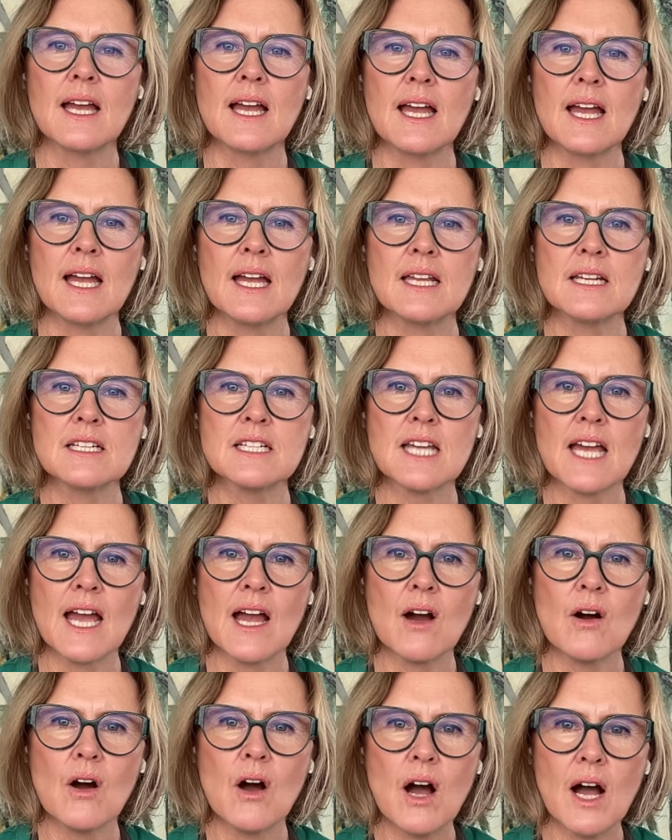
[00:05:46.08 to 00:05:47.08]
and
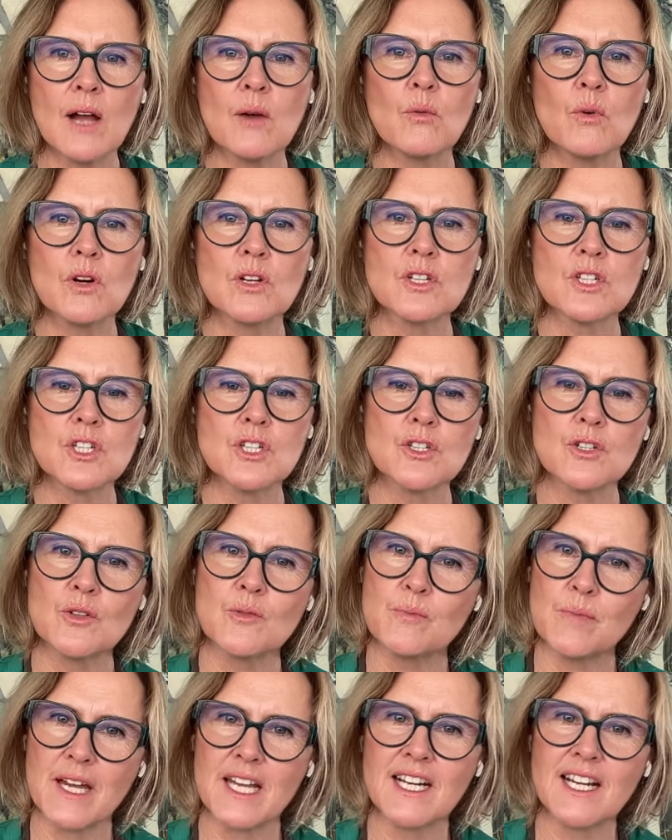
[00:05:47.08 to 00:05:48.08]
how I want to
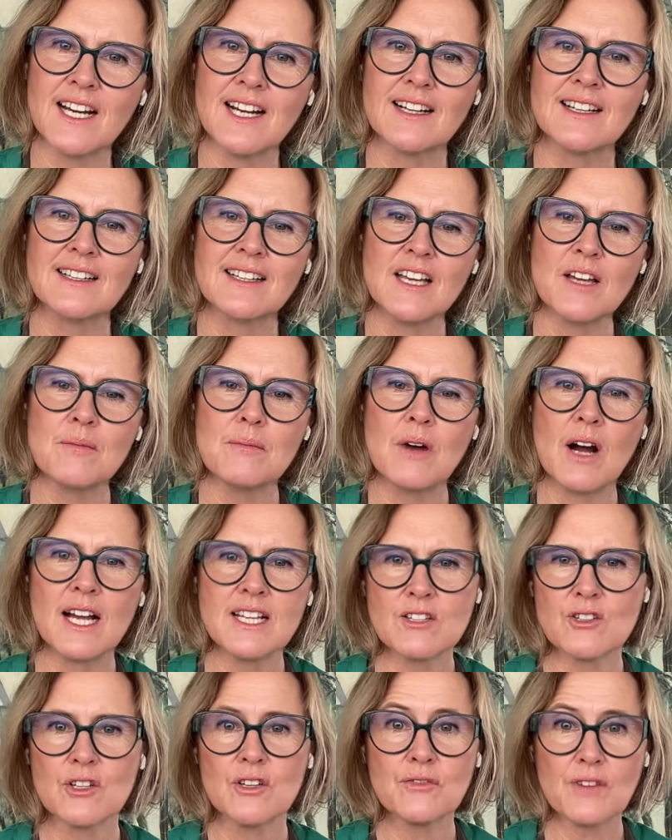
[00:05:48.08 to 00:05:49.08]
do better at my
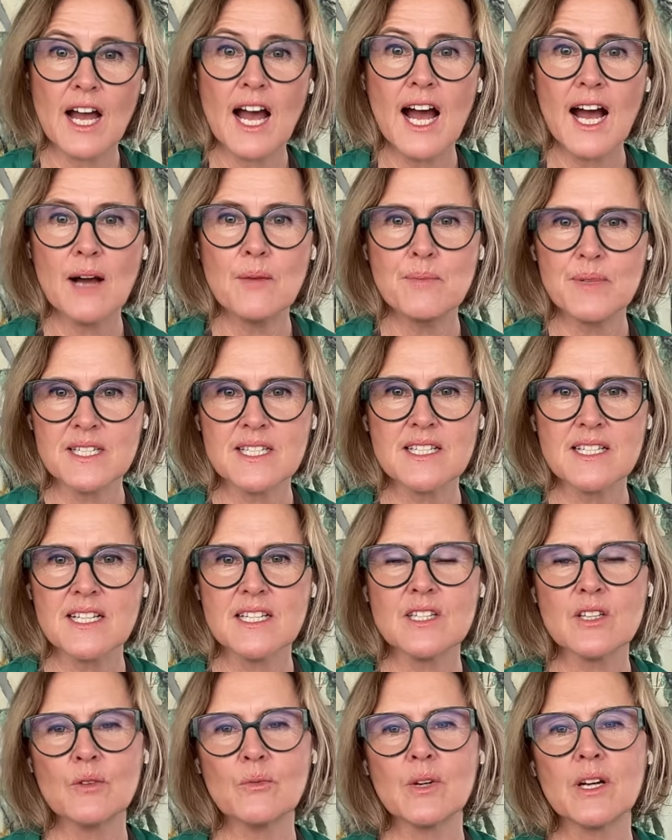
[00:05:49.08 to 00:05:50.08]
sort of art
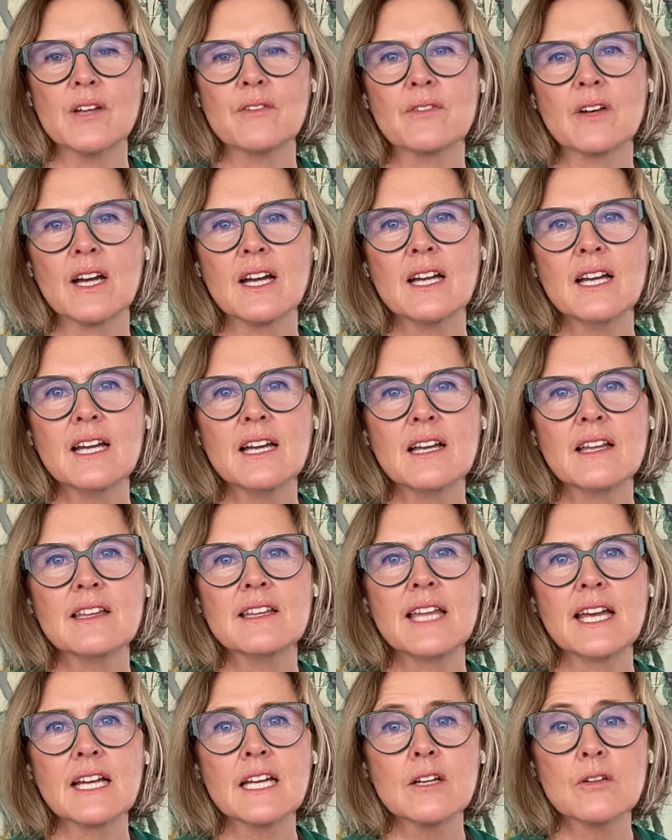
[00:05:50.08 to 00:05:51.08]
business or whatever
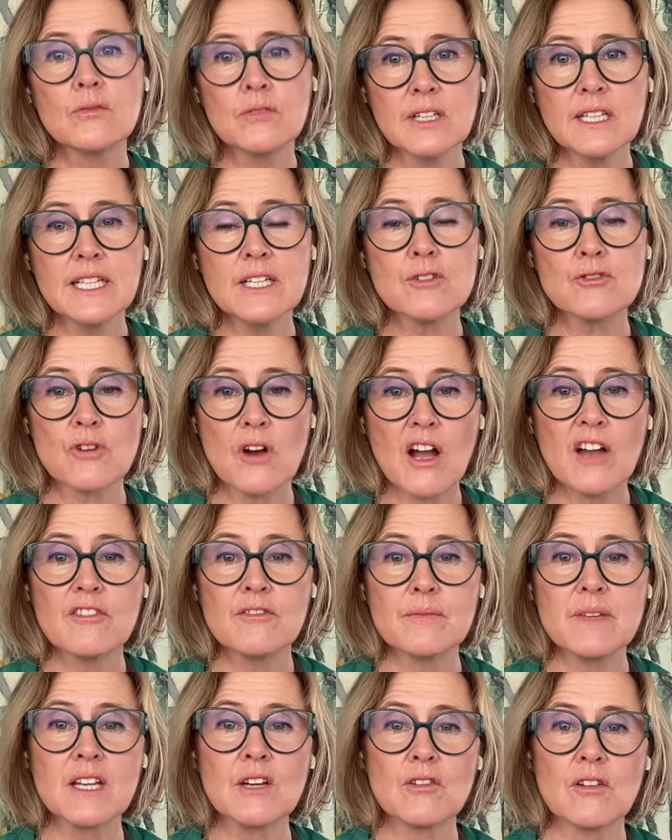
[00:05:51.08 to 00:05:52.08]
that can really
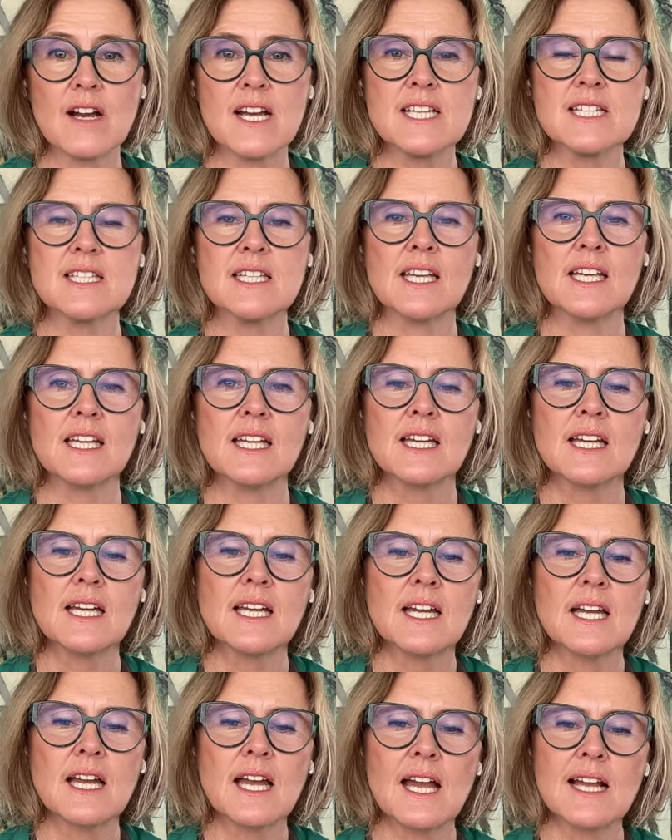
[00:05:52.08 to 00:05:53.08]
drive me crazy.
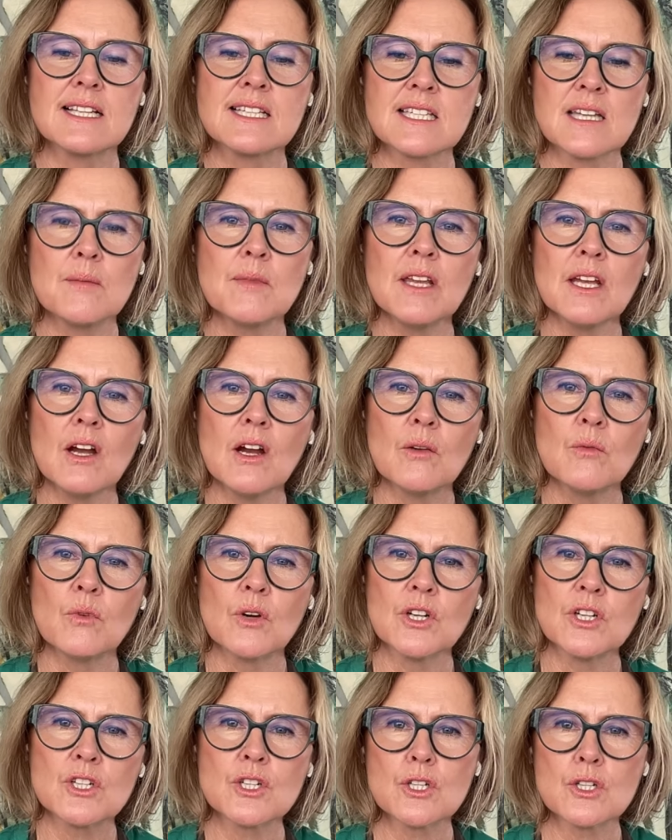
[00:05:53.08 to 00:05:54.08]
And something I
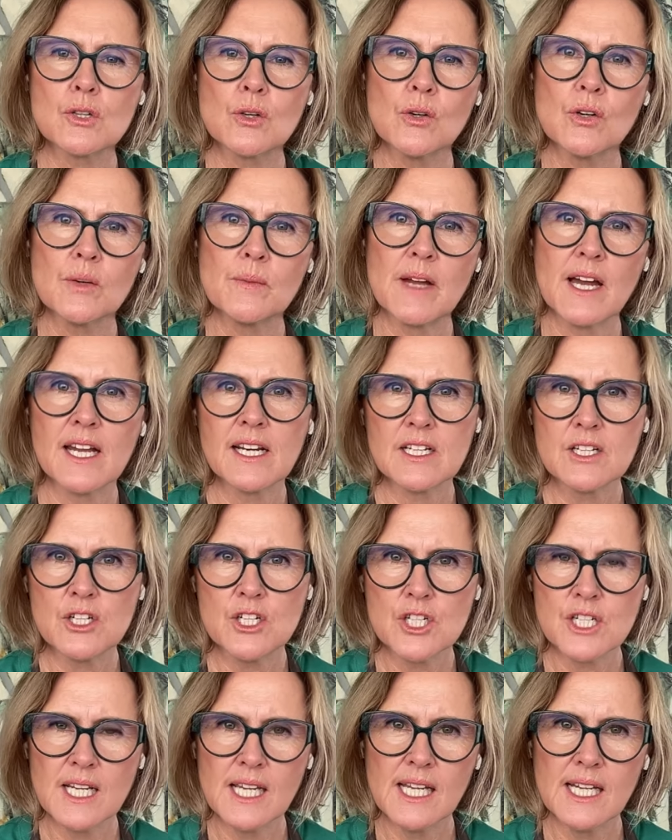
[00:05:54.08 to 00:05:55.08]
wanted to talk about and
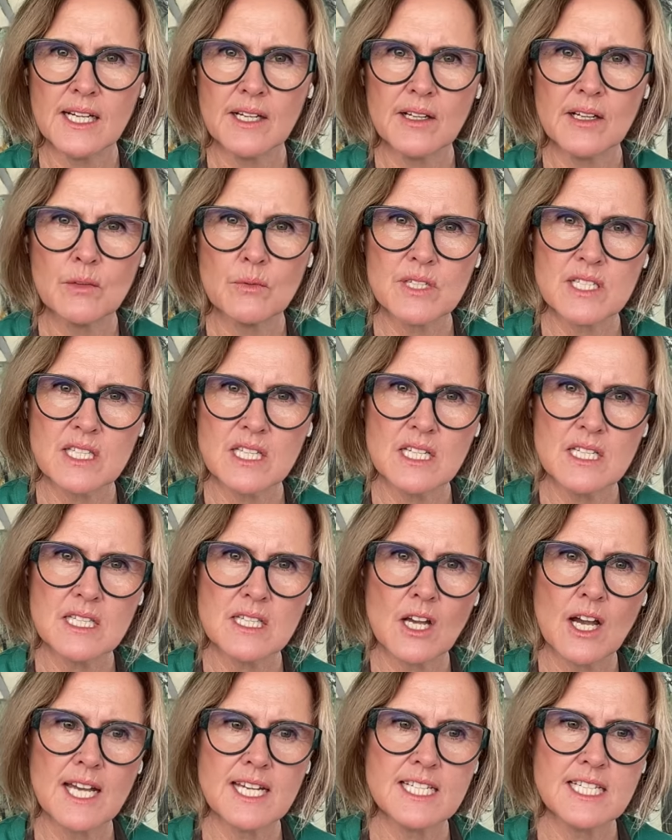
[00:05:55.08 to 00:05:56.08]
share was
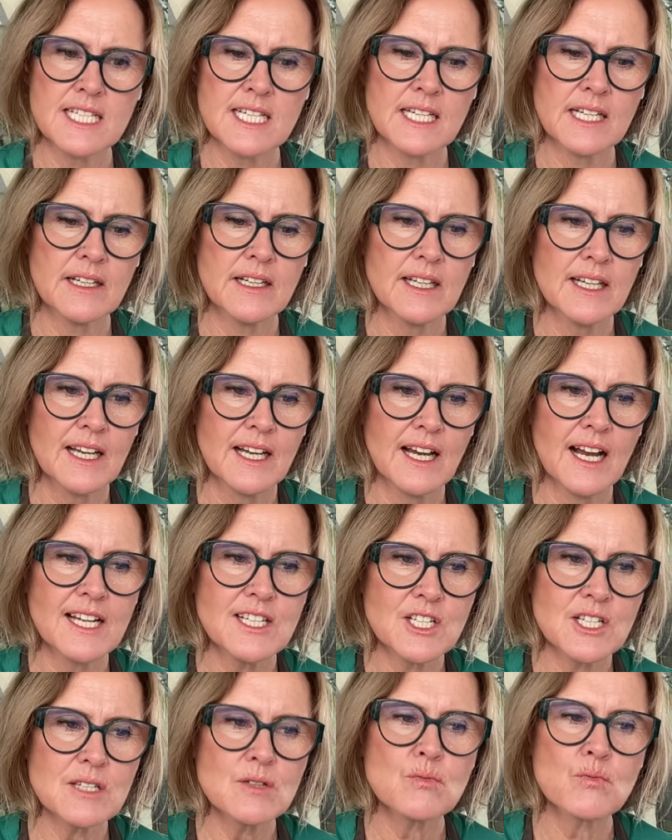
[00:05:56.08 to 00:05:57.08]
this idea. I
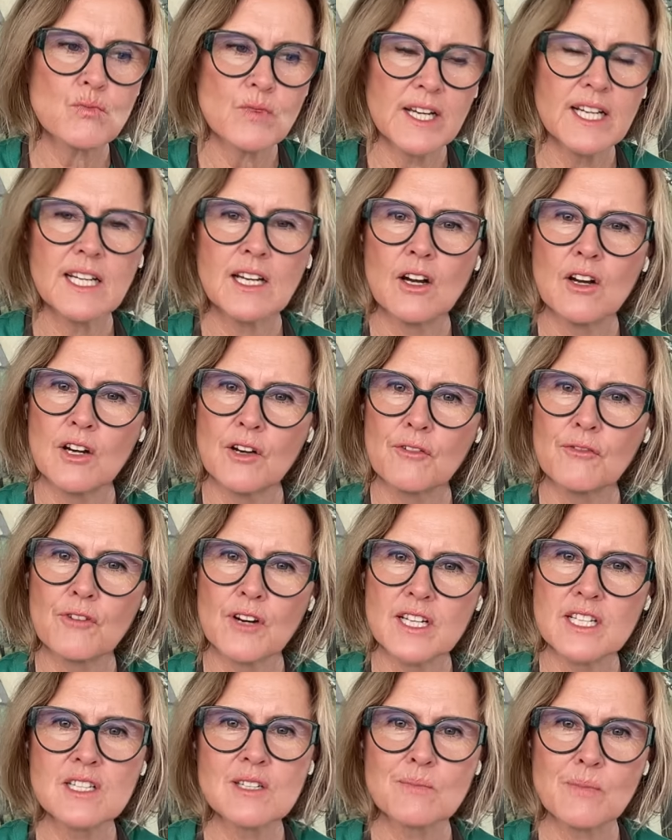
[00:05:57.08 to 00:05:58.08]
just read it on a
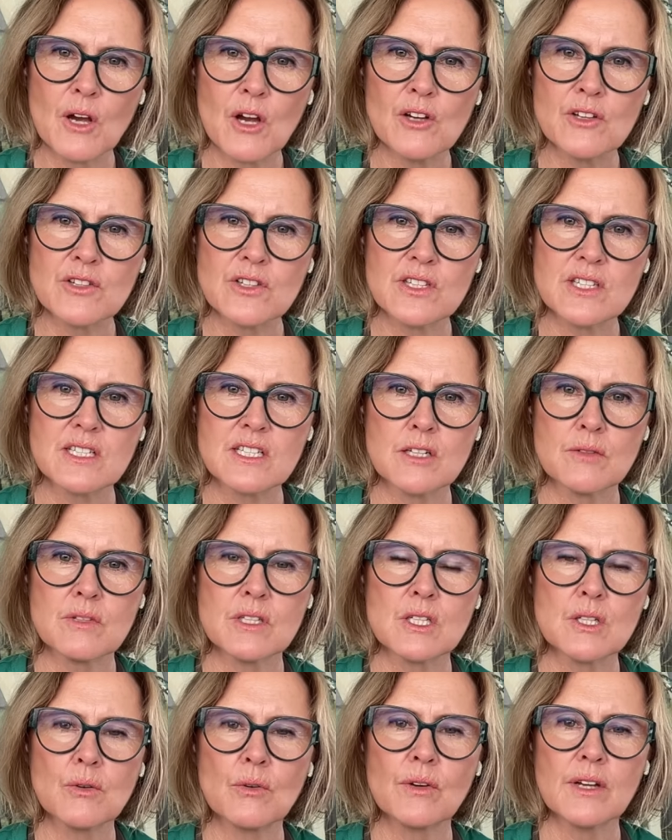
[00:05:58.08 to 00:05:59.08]
friend's post. She
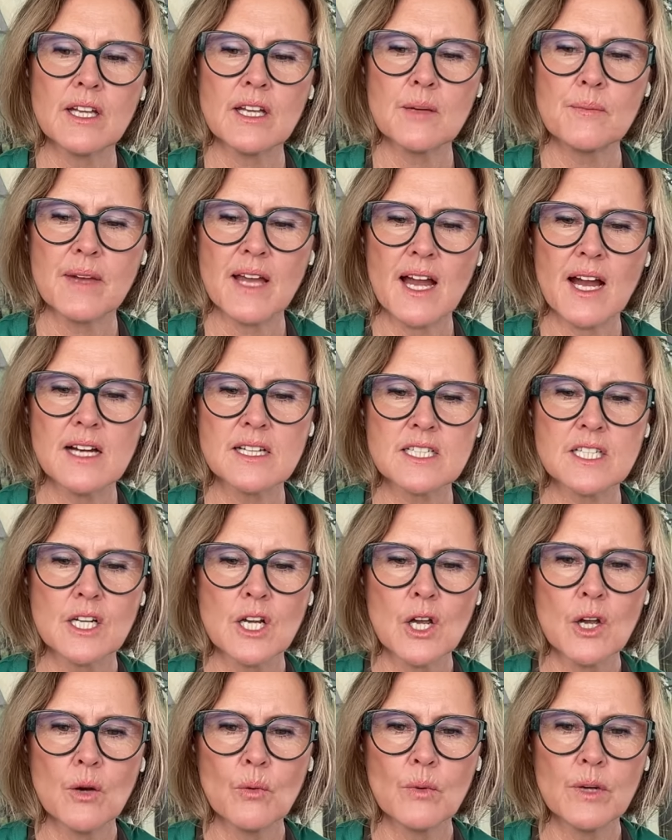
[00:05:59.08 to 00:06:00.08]
was talking about
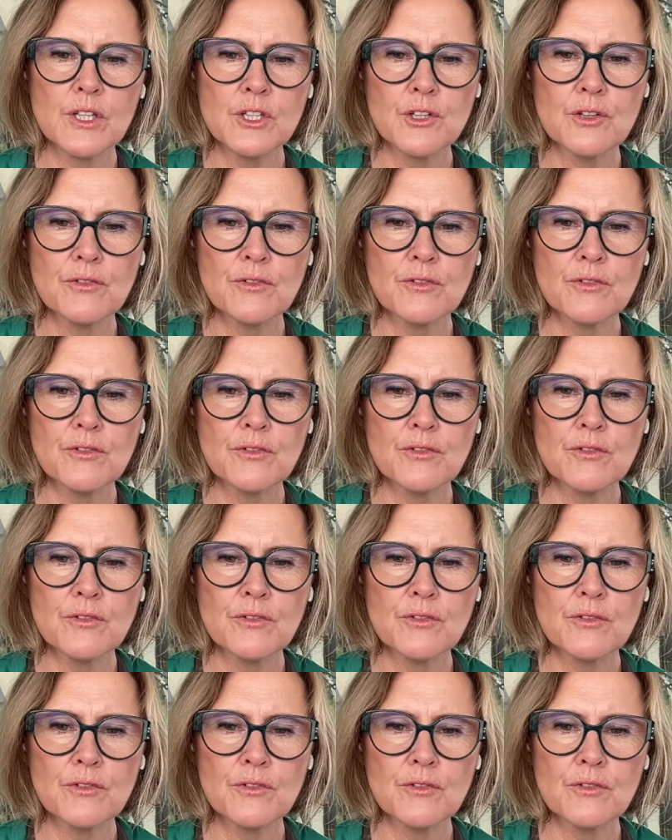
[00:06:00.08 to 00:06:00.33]
when